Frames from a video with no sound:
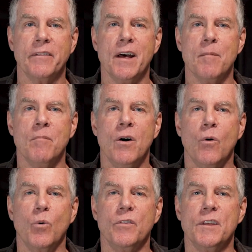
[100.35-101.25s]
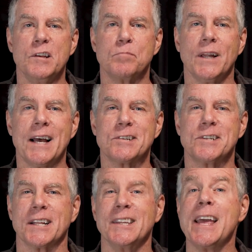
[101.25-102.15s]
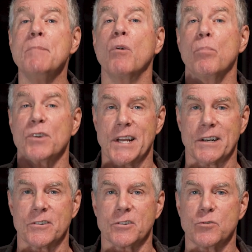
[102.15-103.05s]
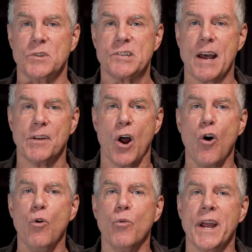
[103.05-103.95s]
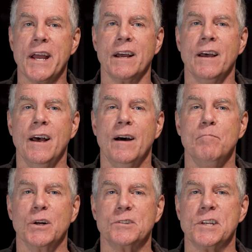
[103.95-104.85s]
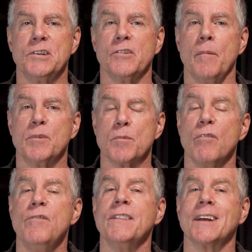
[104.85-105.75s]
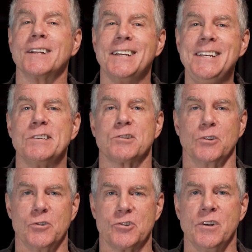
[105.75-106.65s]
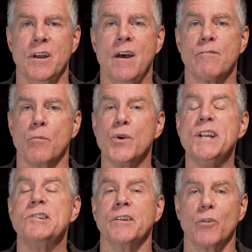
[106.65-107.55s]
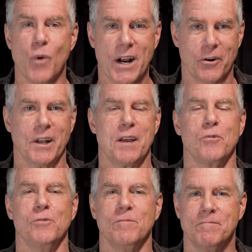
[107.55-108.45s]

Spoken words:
them with these plastic label protectors, which have an O-ring built into them to prevent the cleaning solution from reaching the record label.